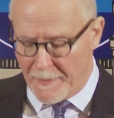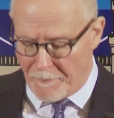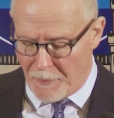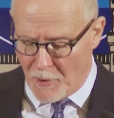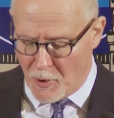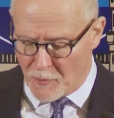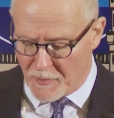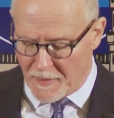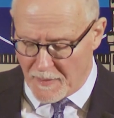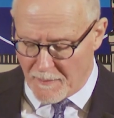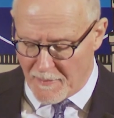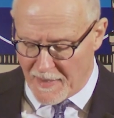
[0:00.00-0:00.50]

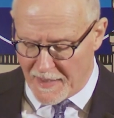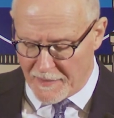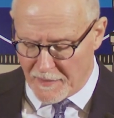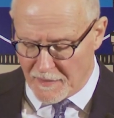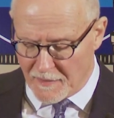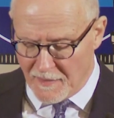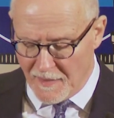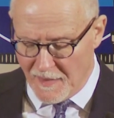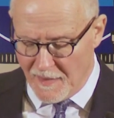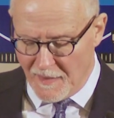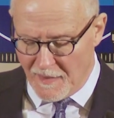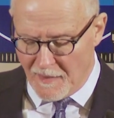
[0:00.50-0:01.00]
opponent
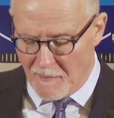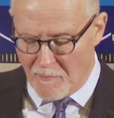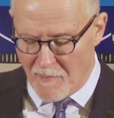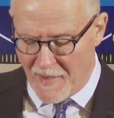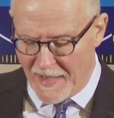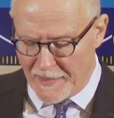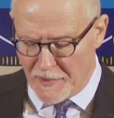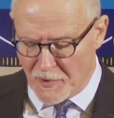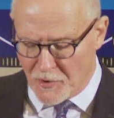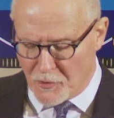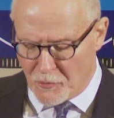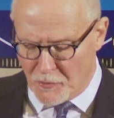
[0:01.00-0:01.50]

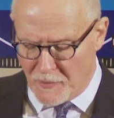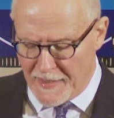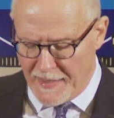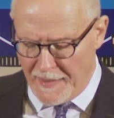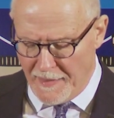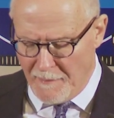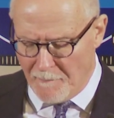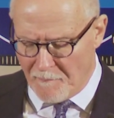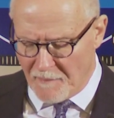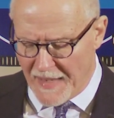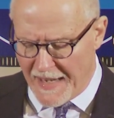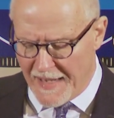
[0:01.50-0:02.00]
might agree